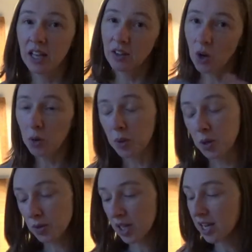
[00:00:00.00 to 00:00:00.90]
like the whole
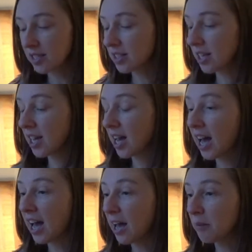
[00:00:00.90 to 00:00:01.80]
process
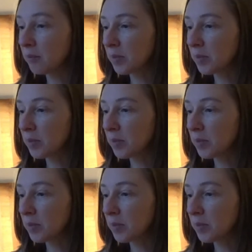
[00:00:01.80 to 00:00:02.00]
um,